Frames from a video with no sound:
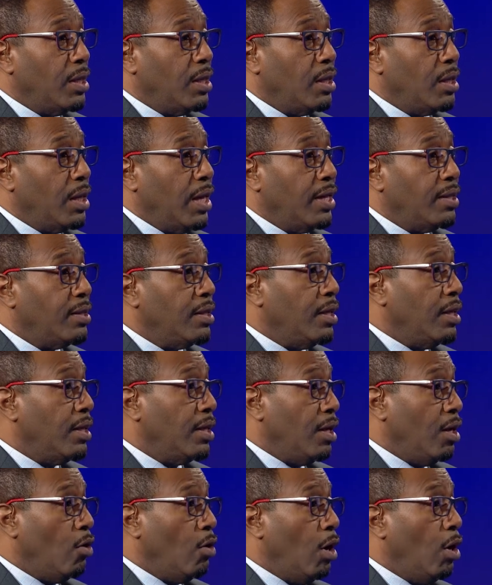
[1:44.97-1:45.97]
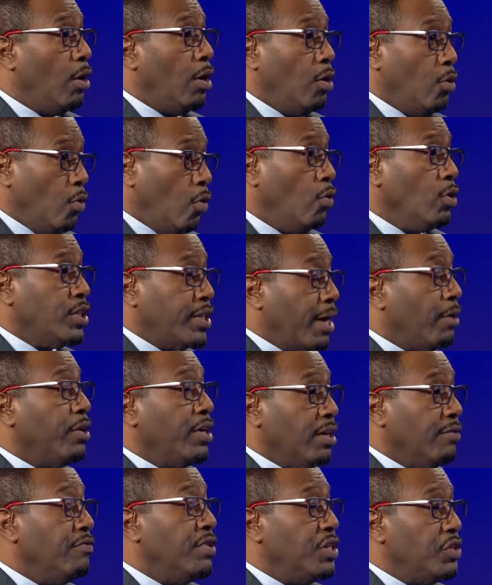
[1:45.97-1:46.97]
at the Orange County
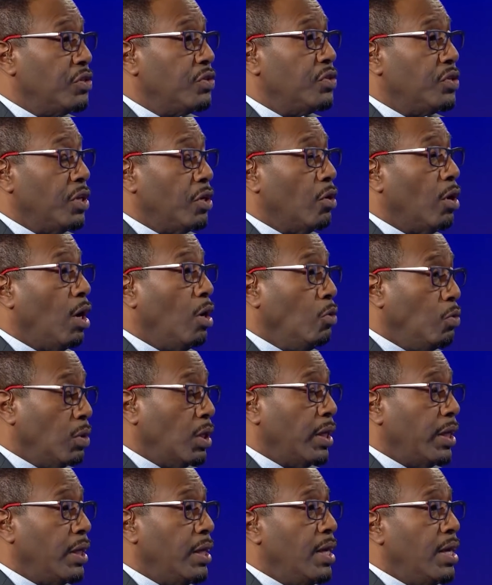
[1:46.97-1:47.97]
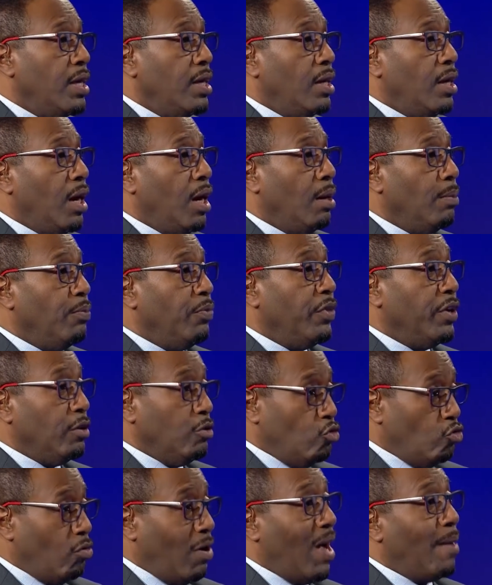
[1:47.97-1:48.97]
Convention Center only, they're
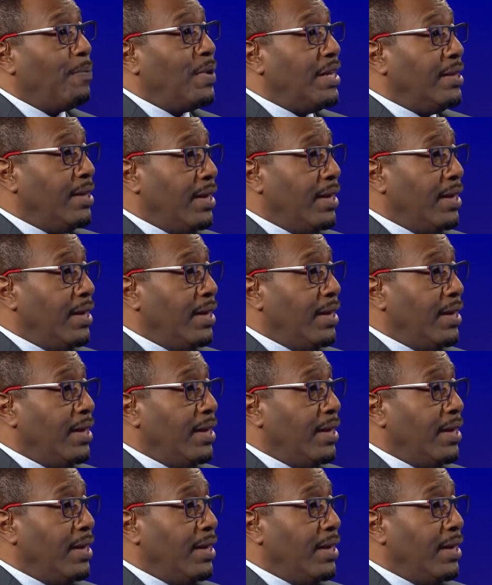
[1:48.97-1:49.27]
dropping